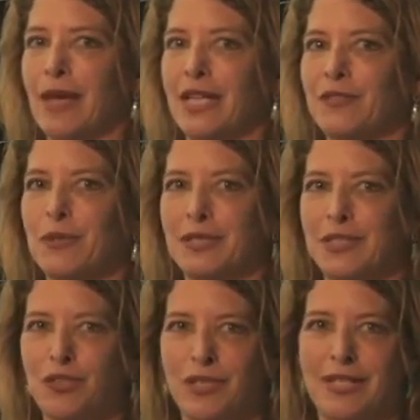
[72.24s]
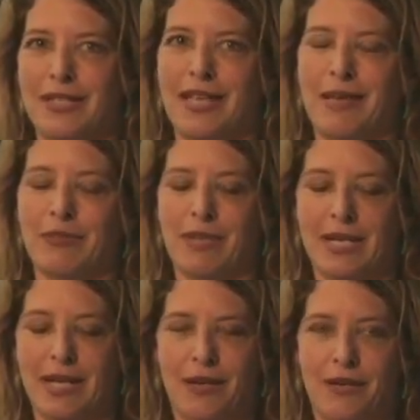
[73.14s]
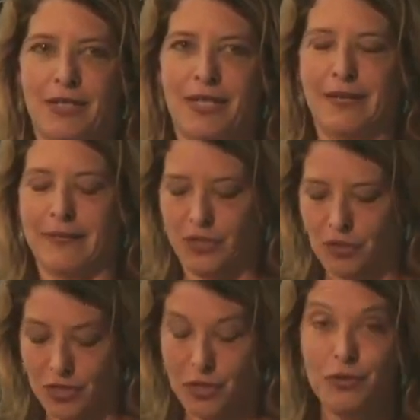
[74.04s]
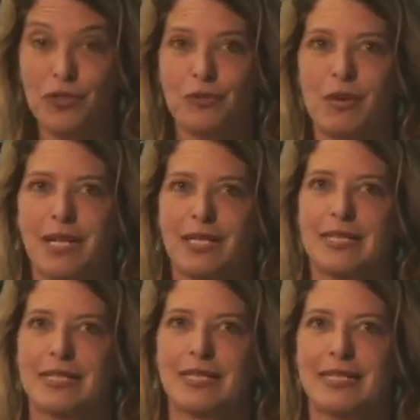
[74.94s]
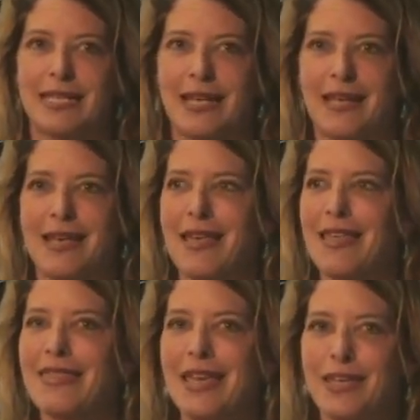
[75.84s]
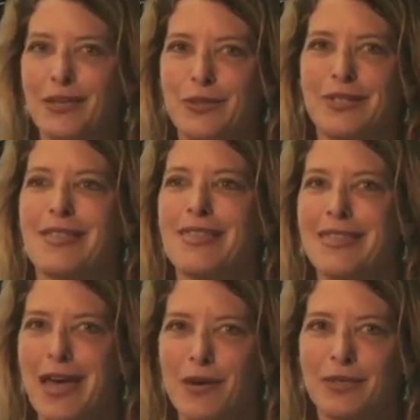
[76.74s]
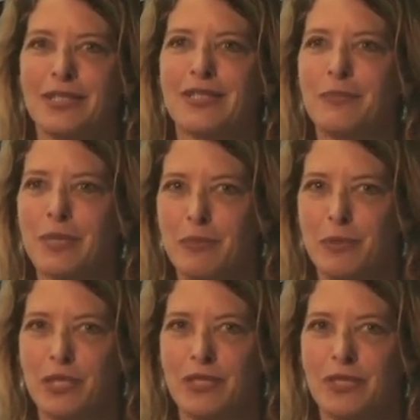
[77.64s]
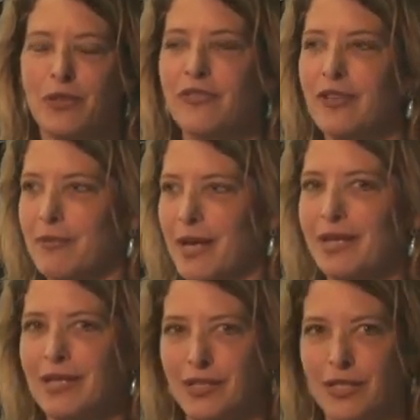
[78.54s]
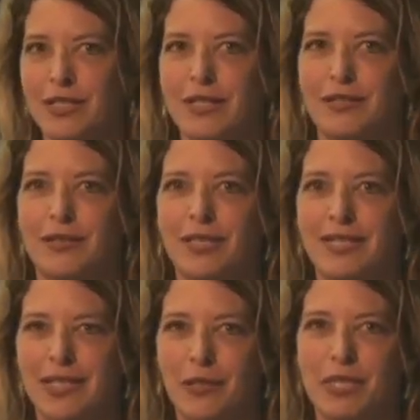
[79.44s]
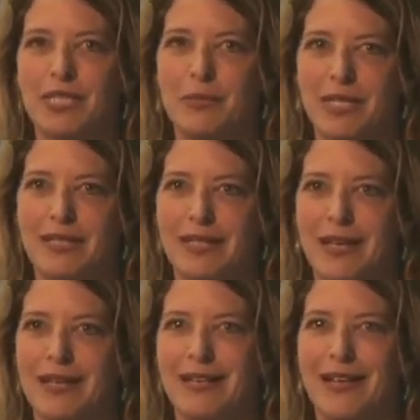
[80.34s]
I just want to look straight in the camera right now to the YouTube audience and say thank you to the thousands of people who have come out here to hear me speak today.